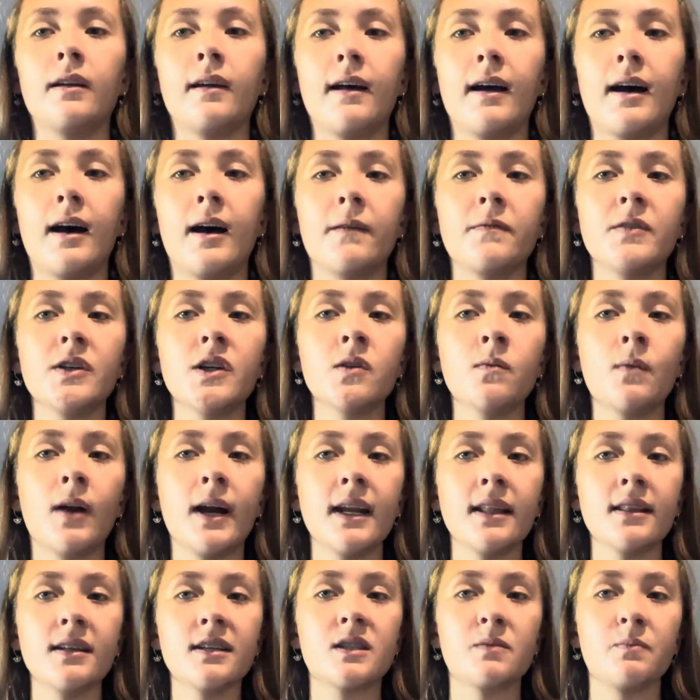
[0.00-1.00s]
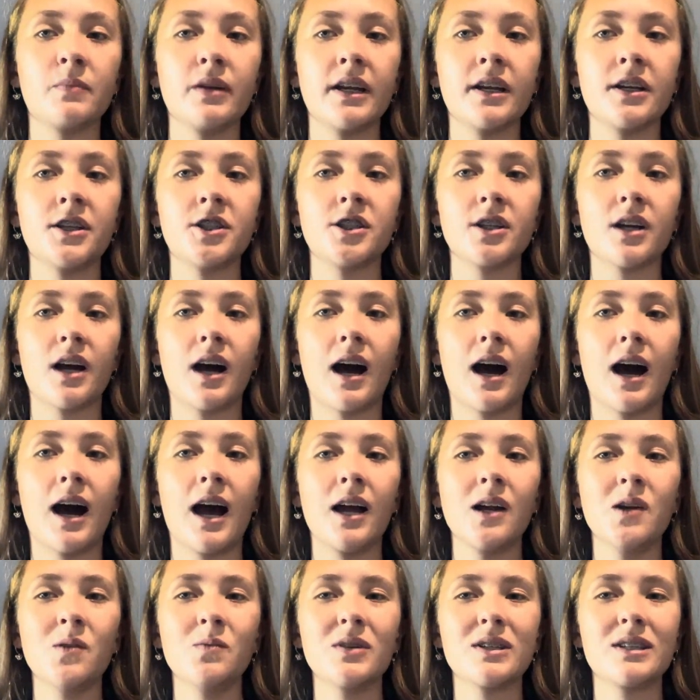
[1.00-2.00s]
After writing the speech,
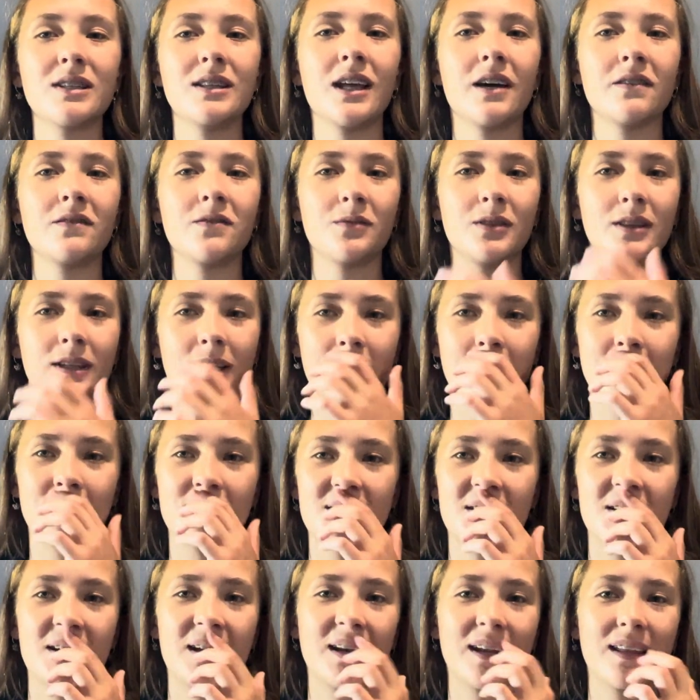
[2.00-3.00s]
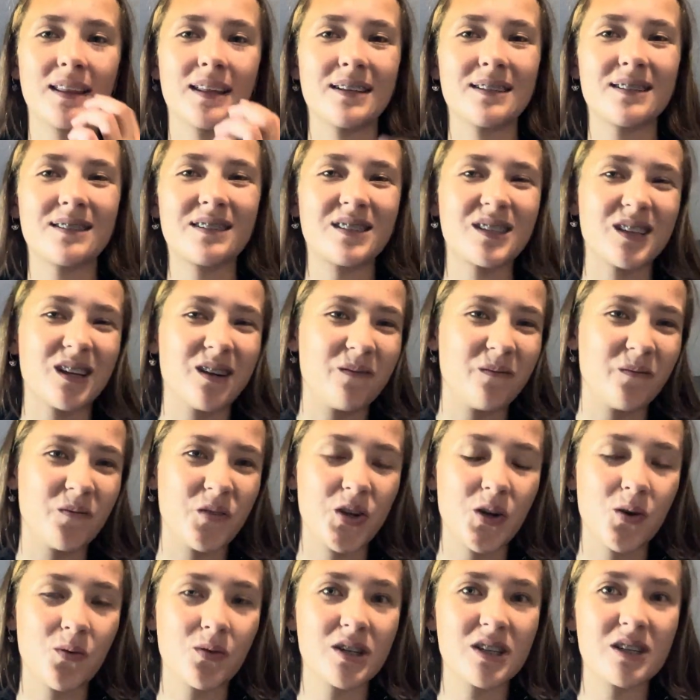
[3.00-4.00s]
I was left with the understanding that some
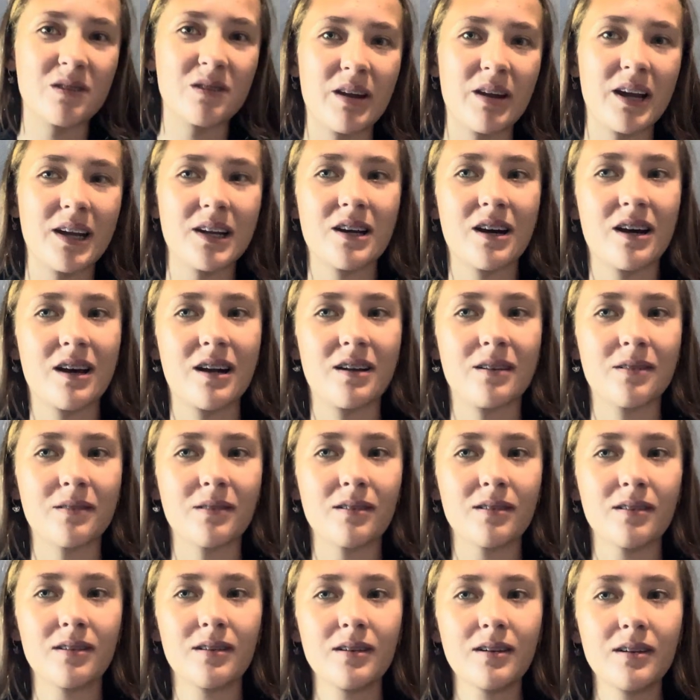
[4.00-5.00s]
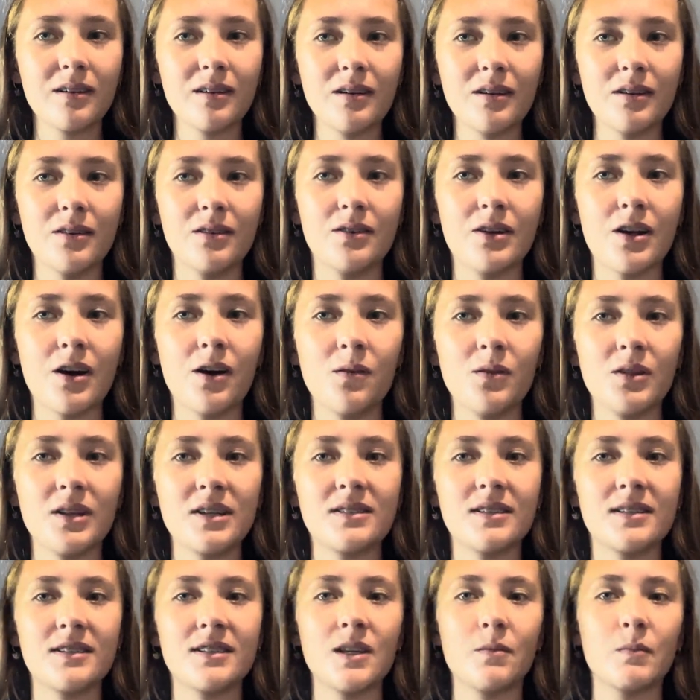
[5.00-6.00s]
viewers not know the
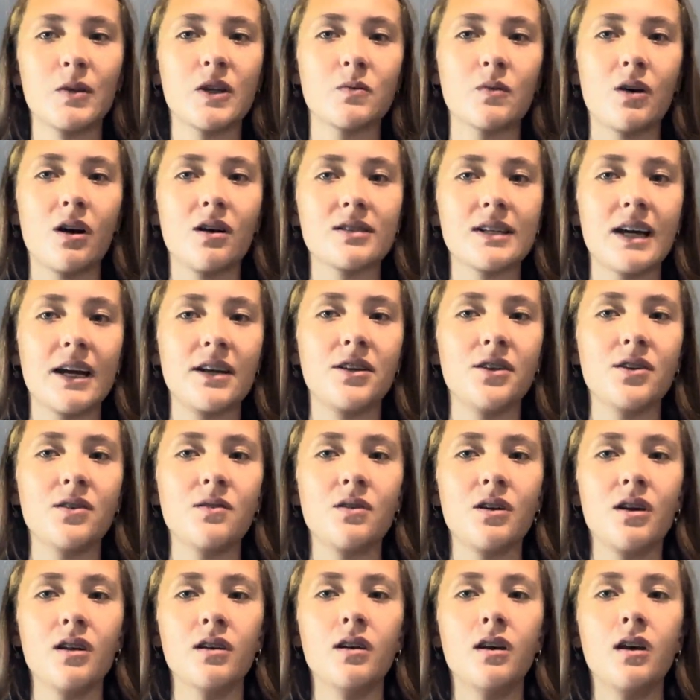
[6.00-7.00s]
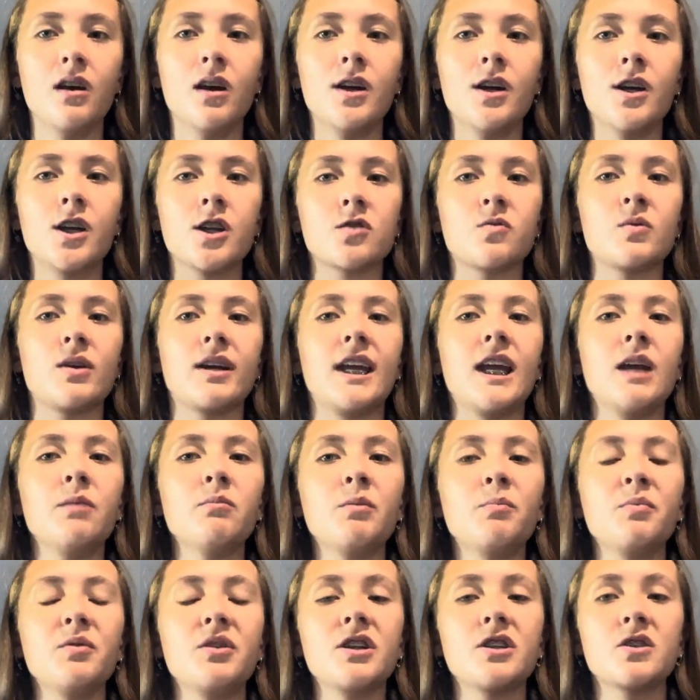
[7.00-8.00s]
system as well as I do, so I came
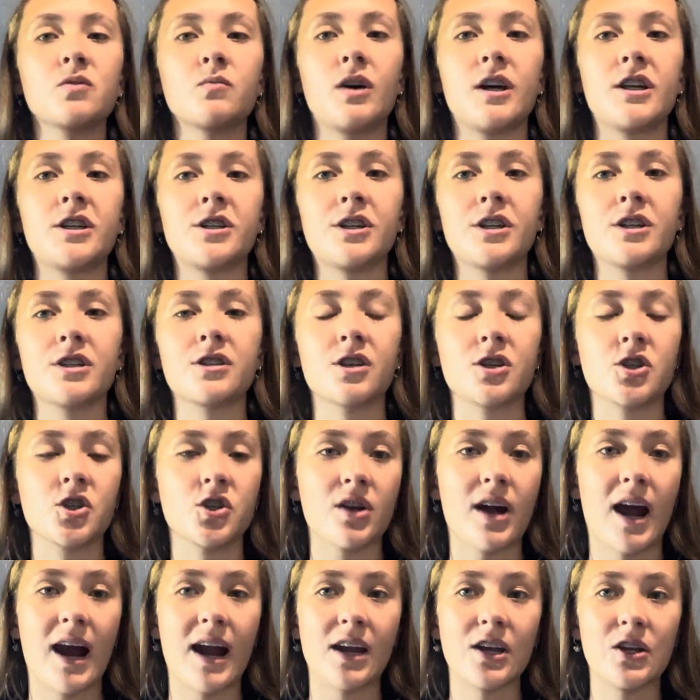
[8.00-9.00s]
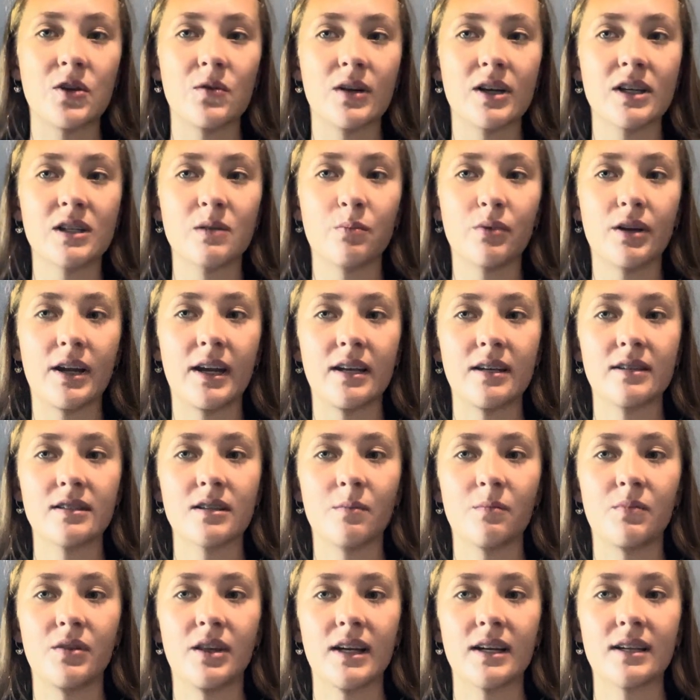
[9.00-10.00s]
up with these questions to try to explain
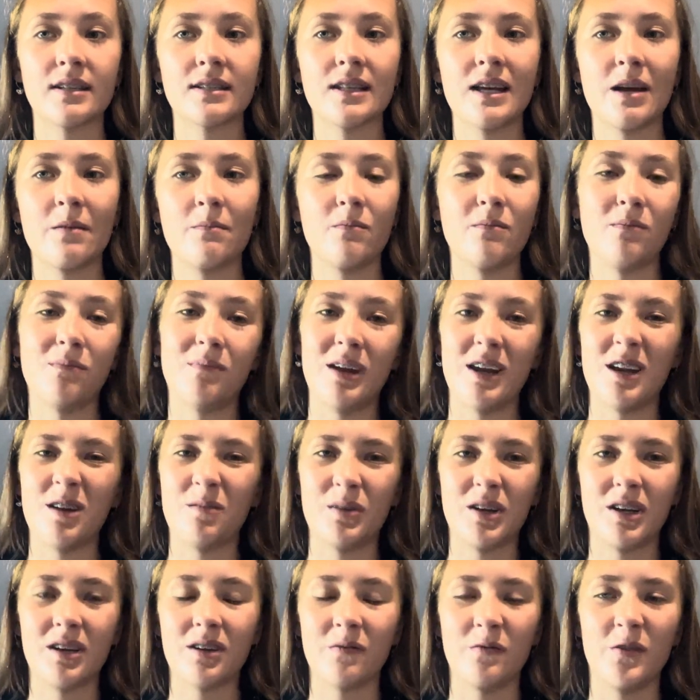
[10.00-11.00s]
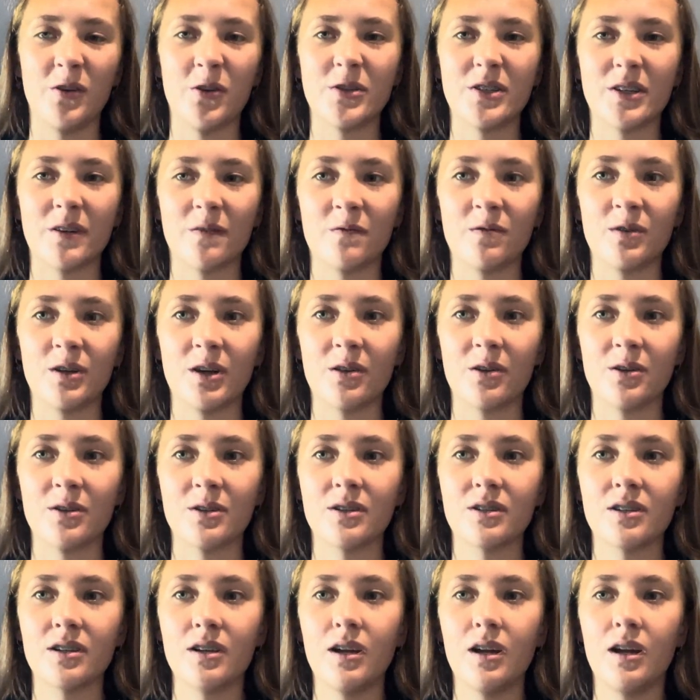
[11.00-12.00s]
some things that may be confusing for
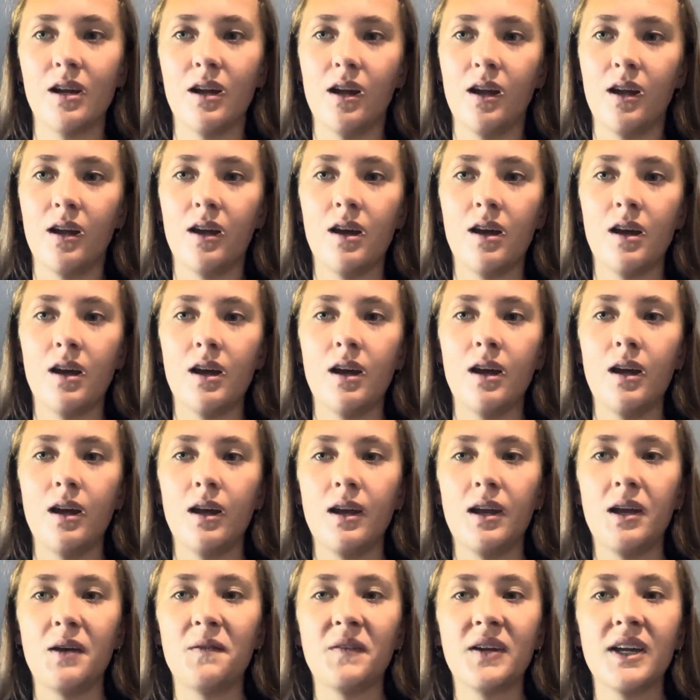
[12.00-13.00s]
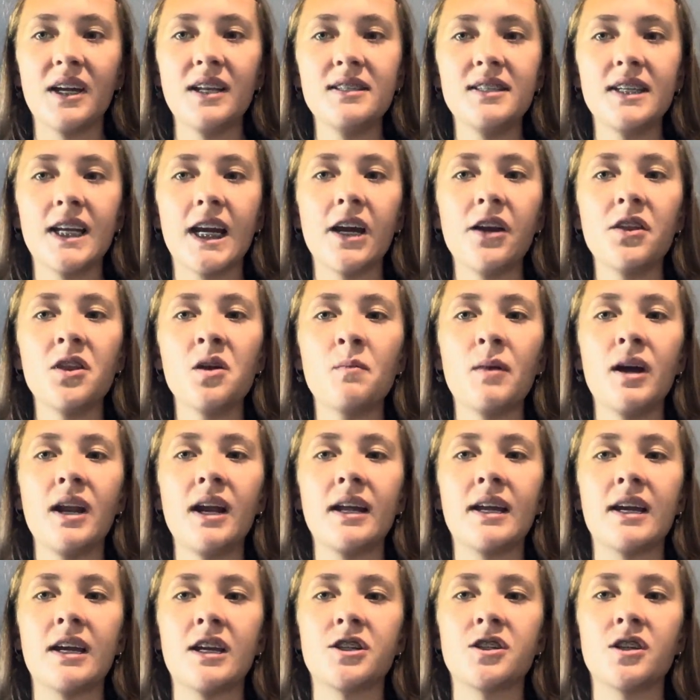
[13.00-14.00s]
others. If kids carry their
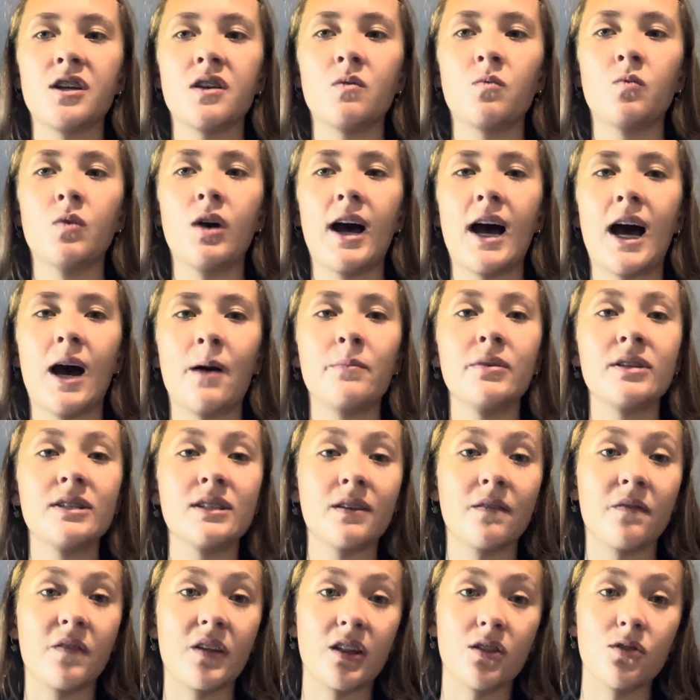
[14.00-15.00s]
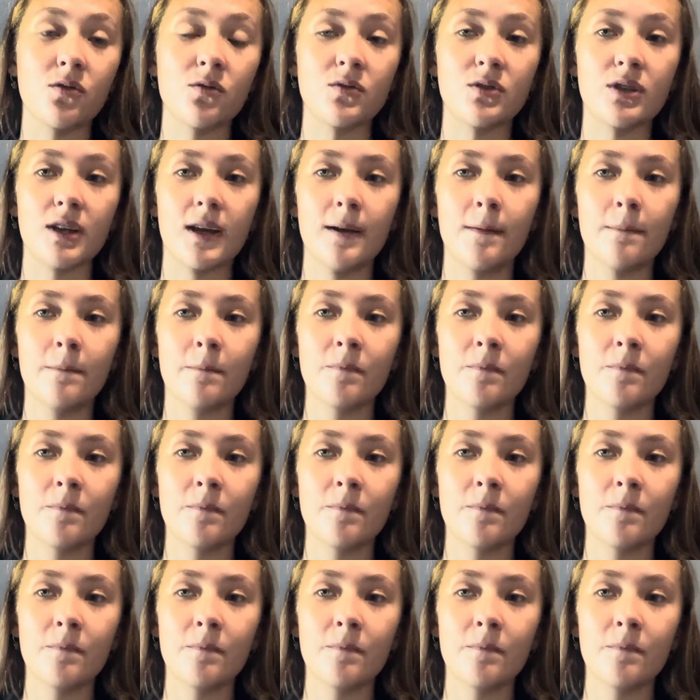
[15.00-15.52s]
medication, what happens if they lose it?